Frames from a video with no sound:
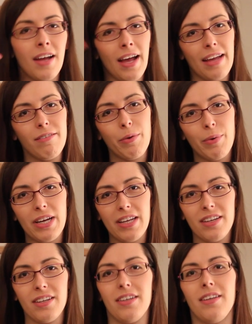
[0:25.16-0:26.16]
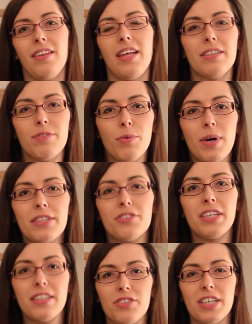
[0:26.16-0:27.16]
Hey everyone, thanks for
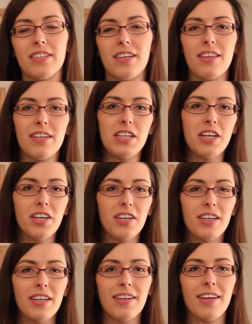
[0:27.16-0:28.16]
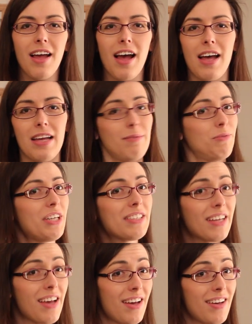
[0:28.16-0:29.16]
watching Jessica the Nerd. I'm
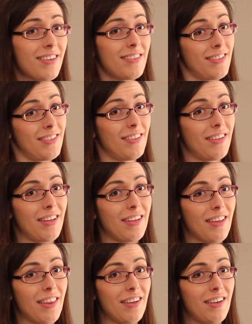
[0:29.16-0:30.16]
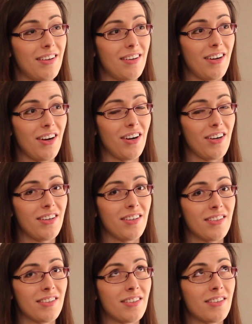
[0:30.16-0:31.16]
Jessica nerd.
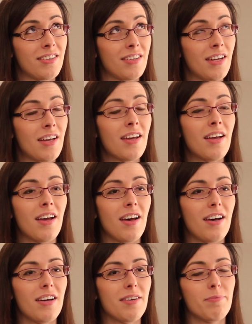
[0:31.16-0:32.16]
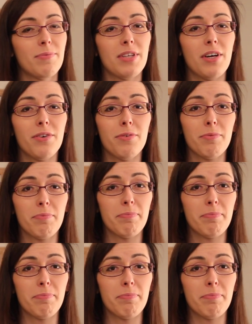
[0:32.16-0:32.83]
Um, so